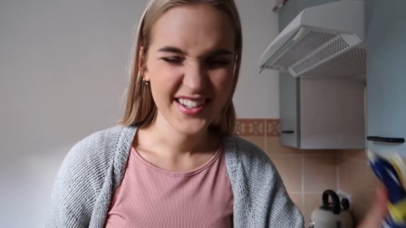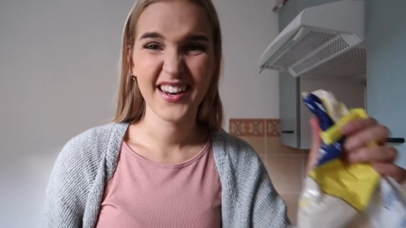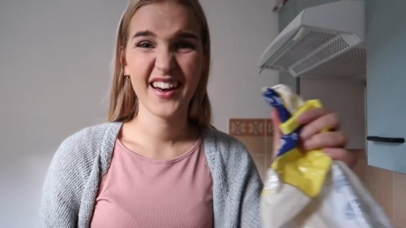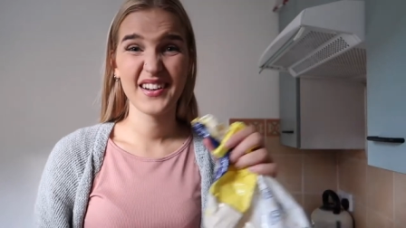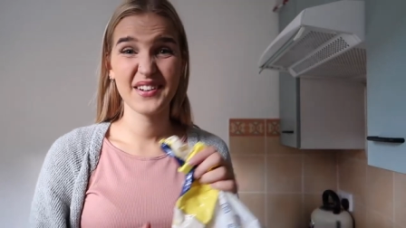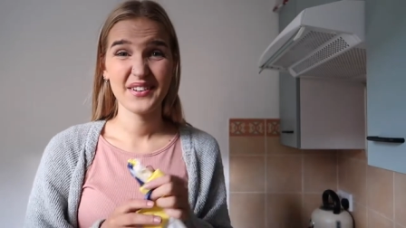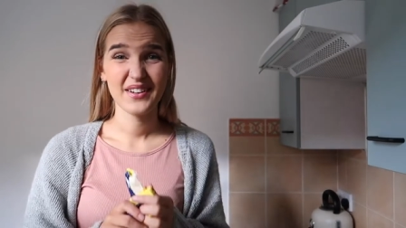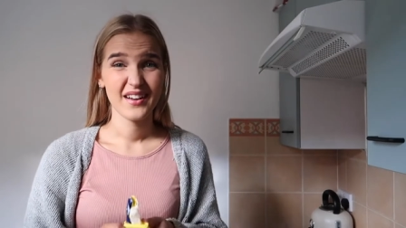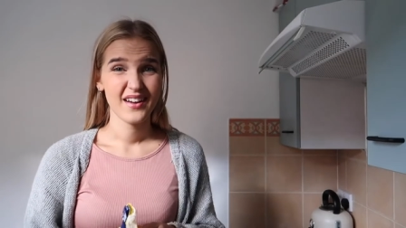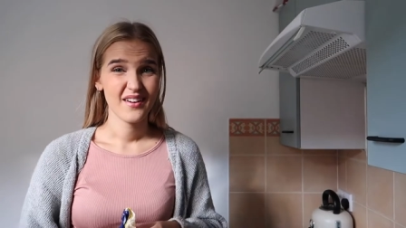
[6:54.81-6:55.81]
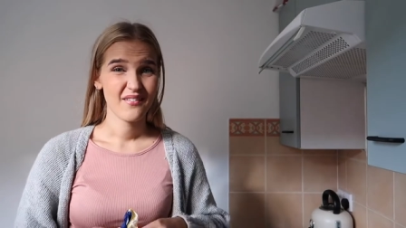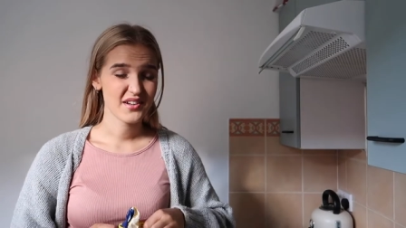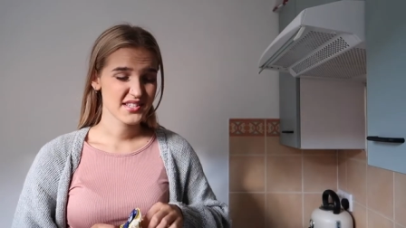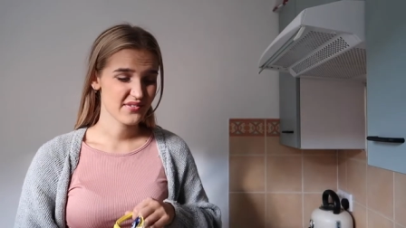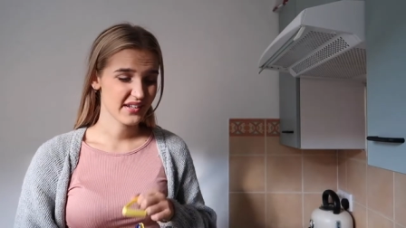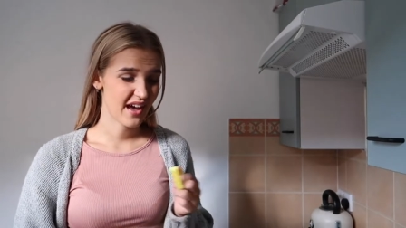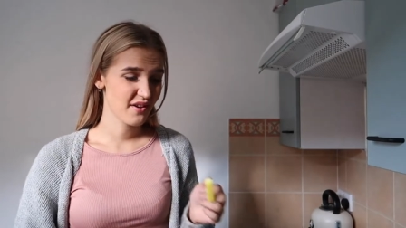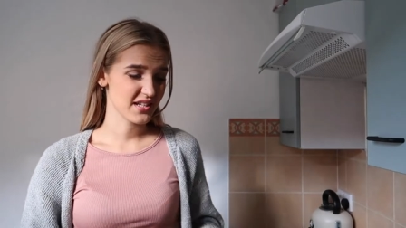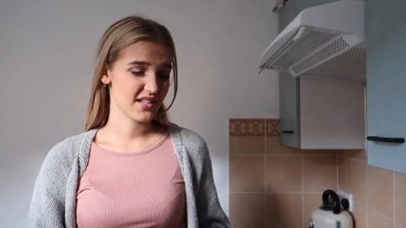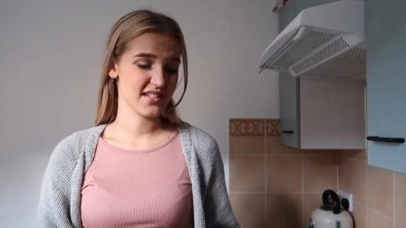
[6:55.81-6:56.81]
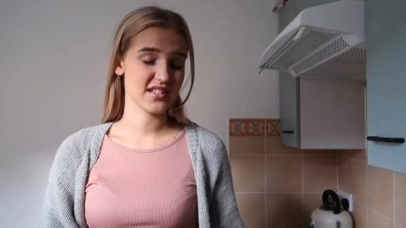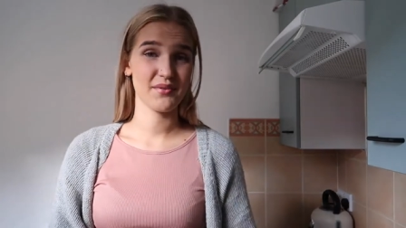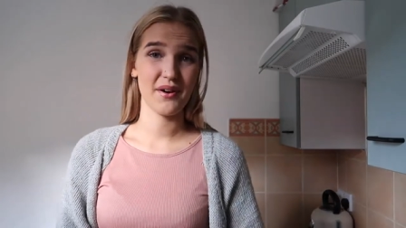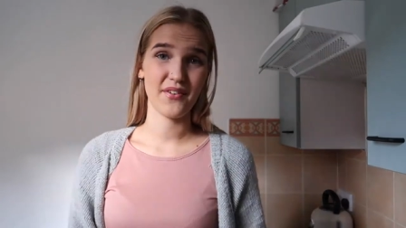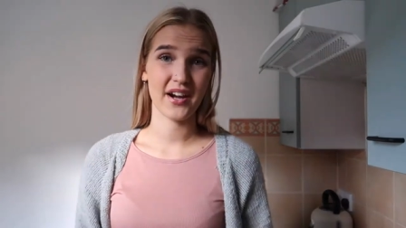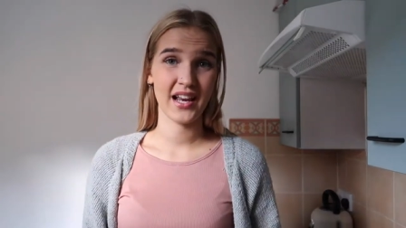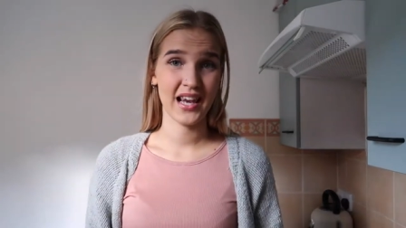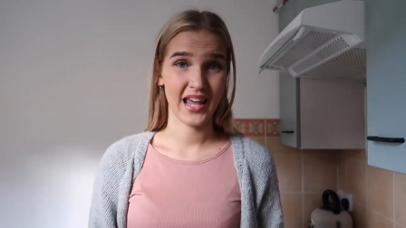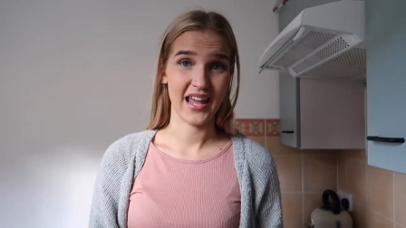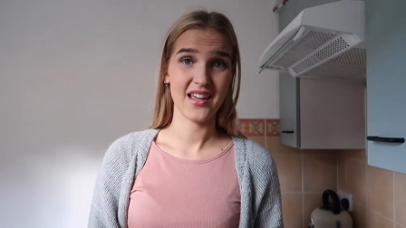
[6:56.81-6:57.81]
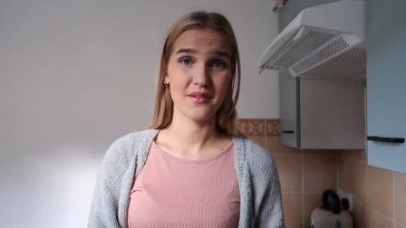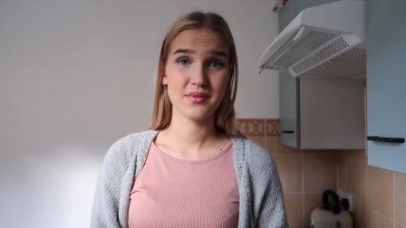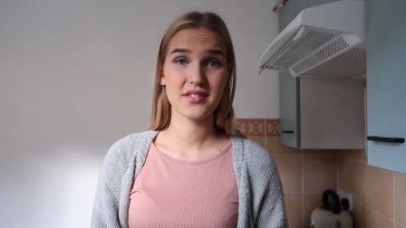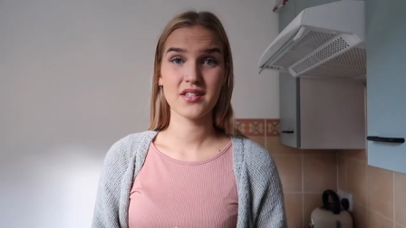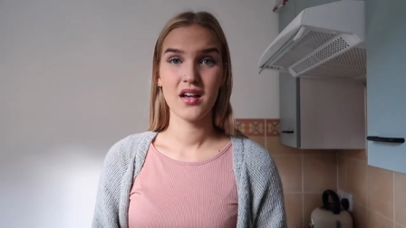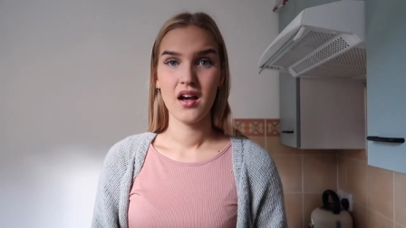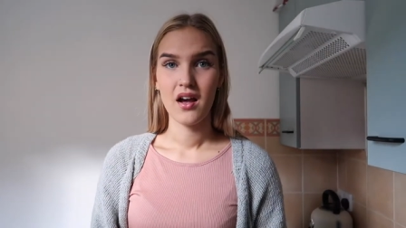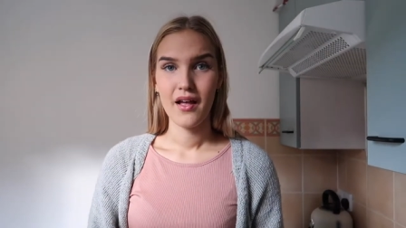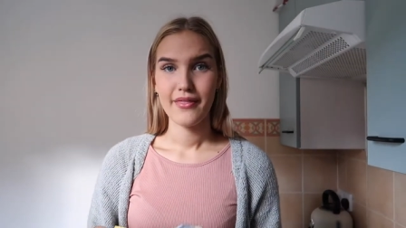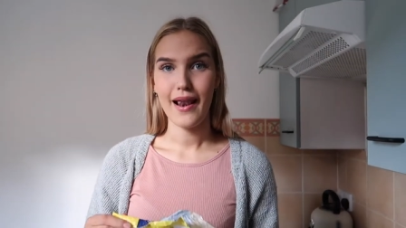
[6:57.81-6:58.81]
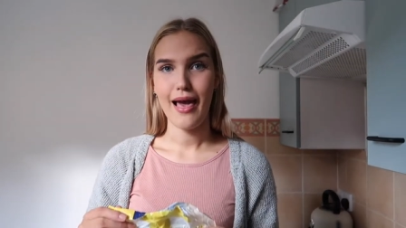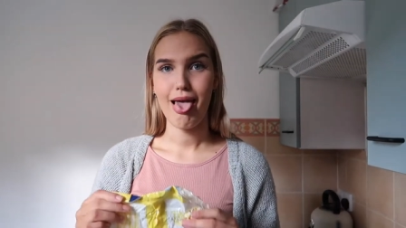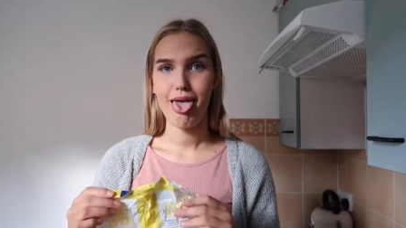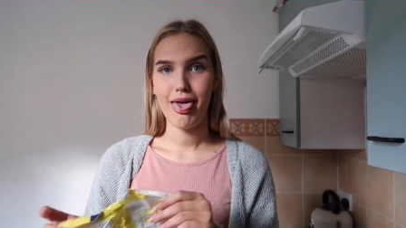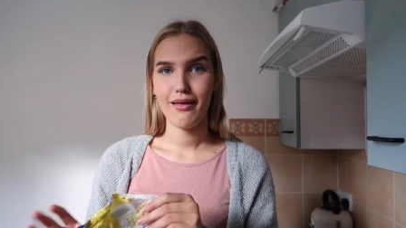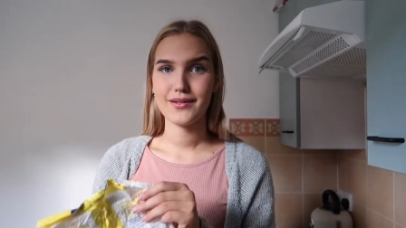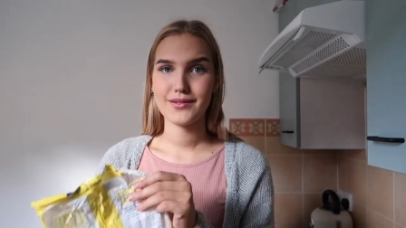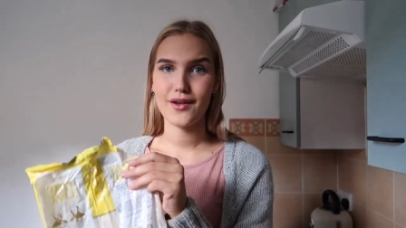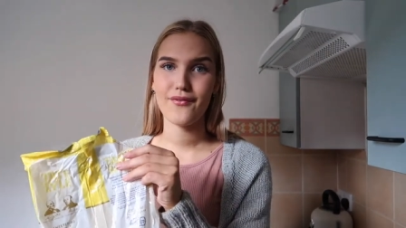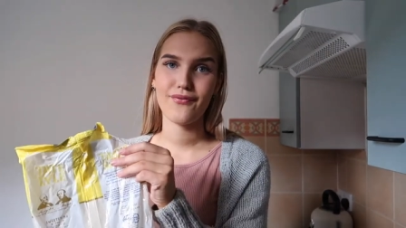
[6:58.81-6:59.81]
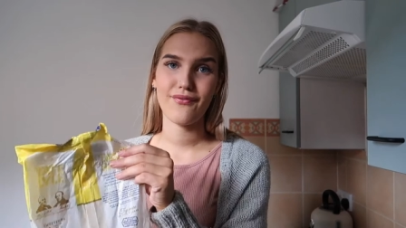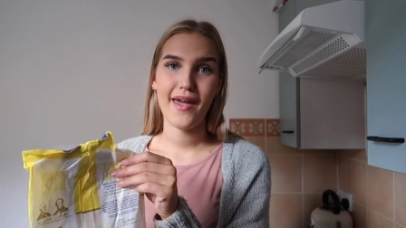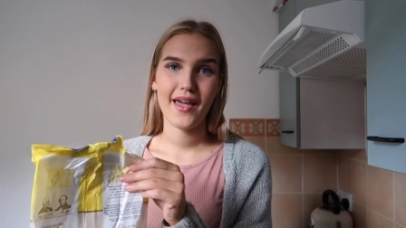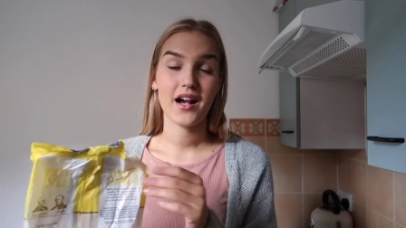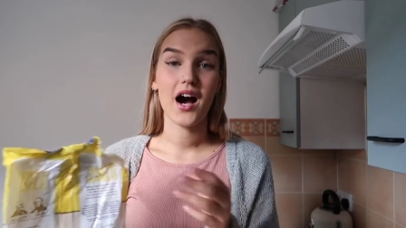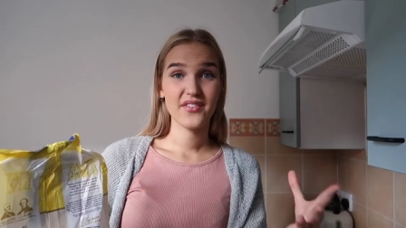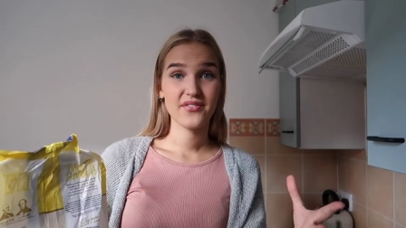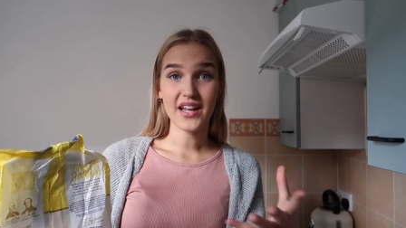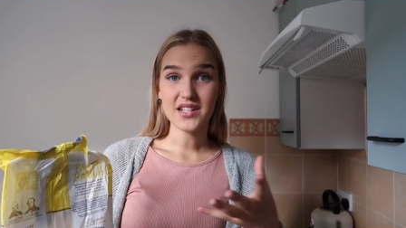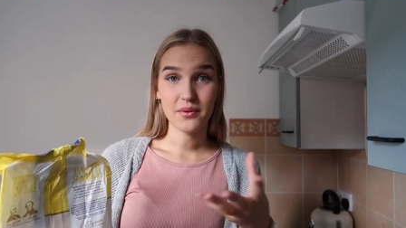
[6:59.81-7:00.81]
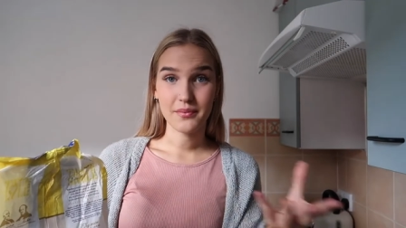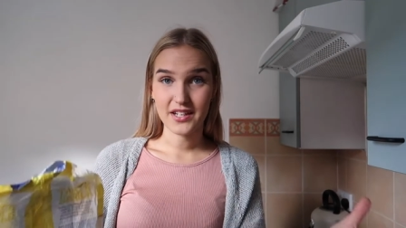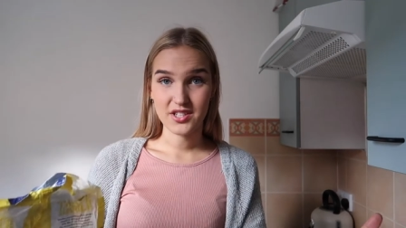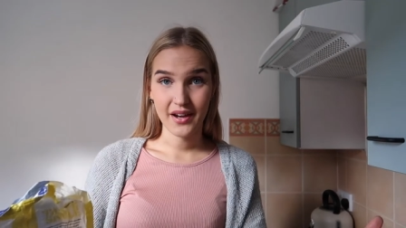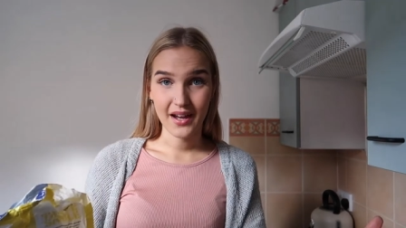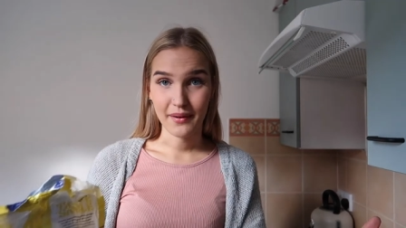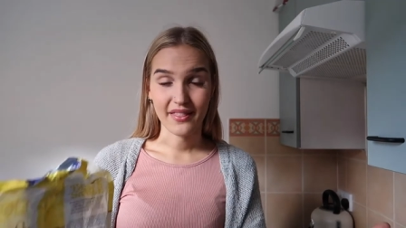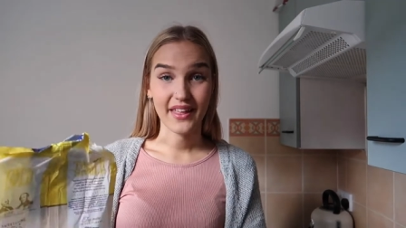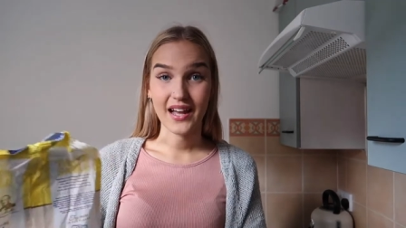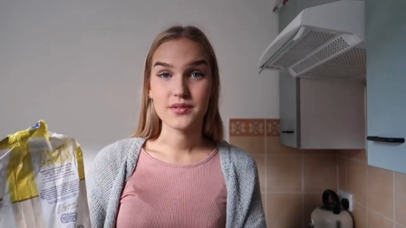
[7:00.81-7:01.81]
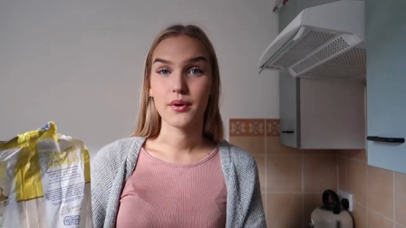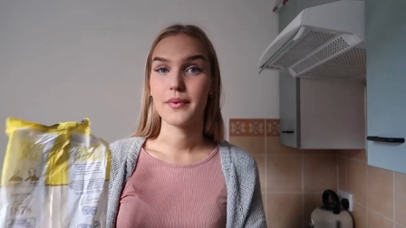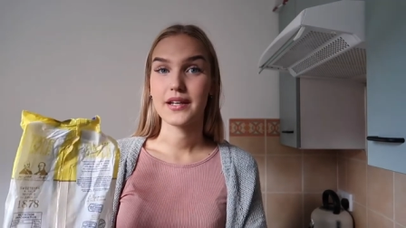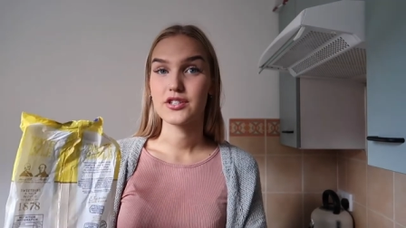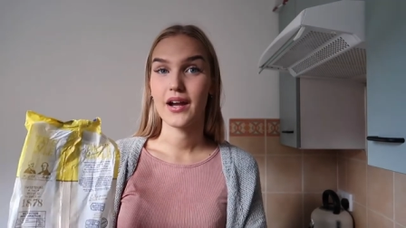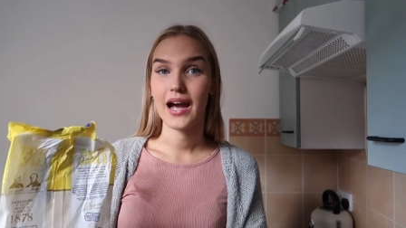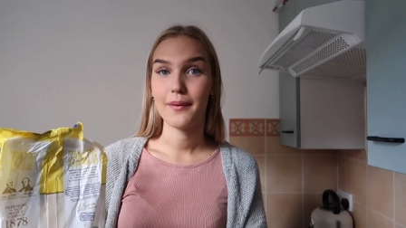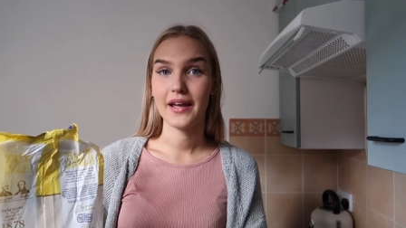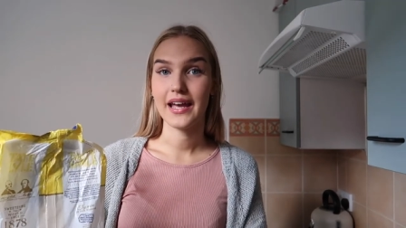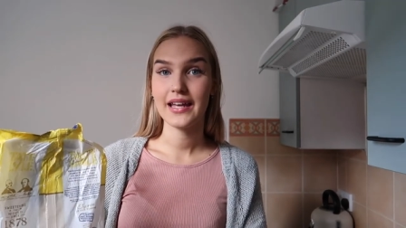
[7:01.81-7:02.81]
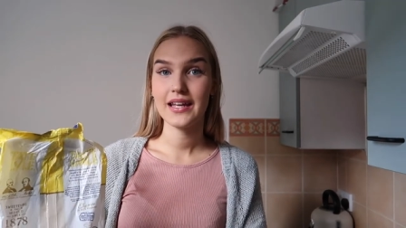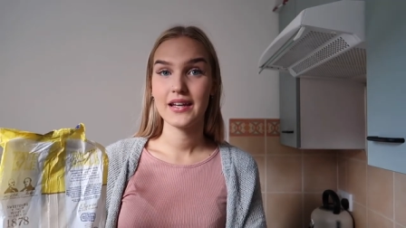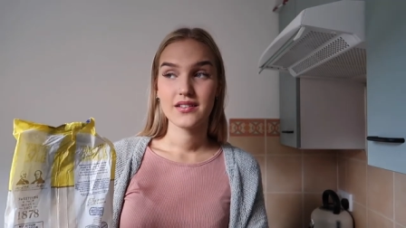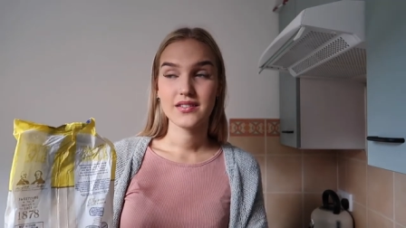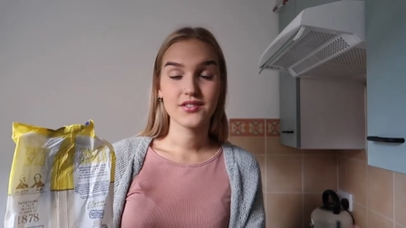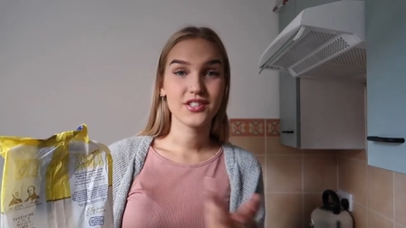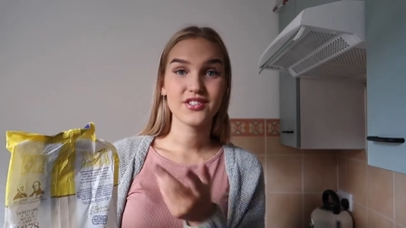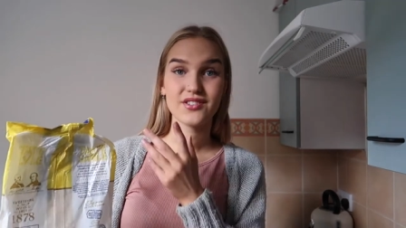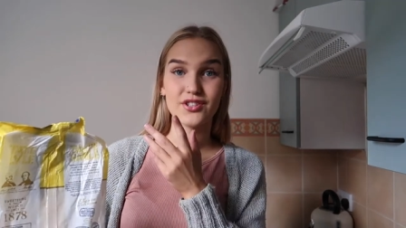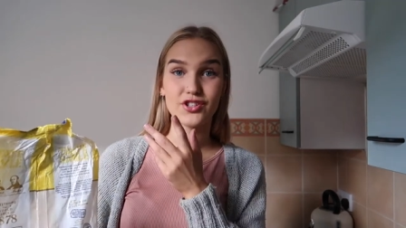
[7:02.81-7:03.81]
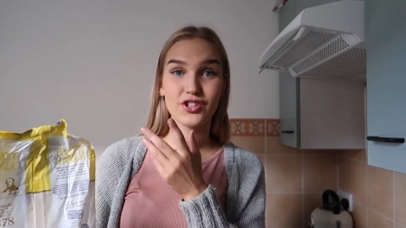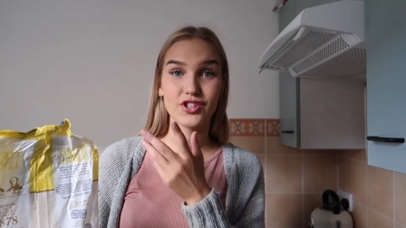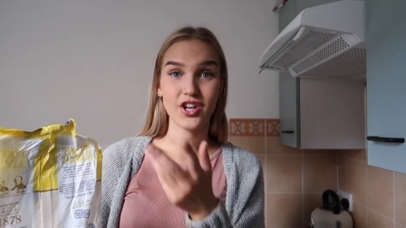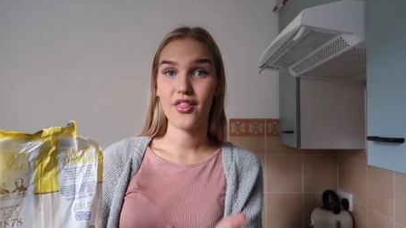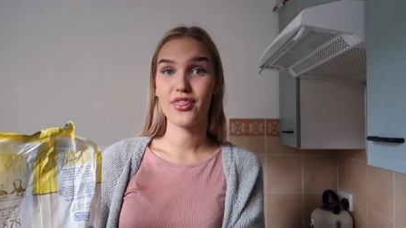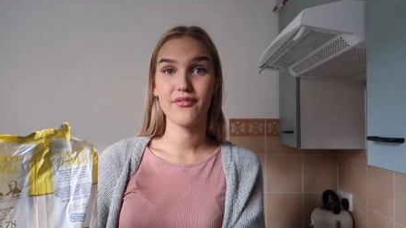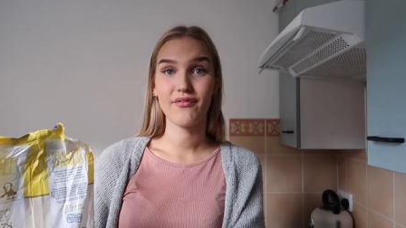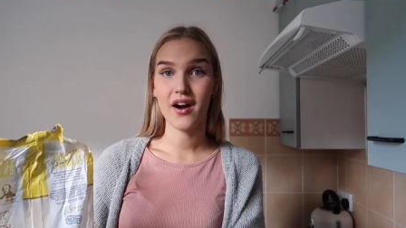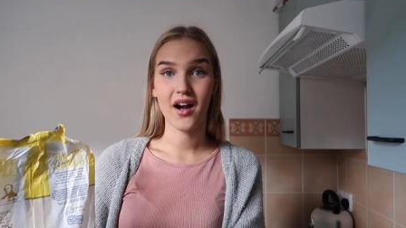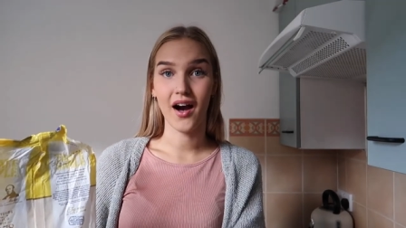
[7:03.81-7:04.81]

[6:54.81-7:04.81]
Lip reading: You know? Whilst if a girl does it to her fucking lips, they're like, it's so fake. If that's what makes you happy, that's what makes you happy. So just shut the fuck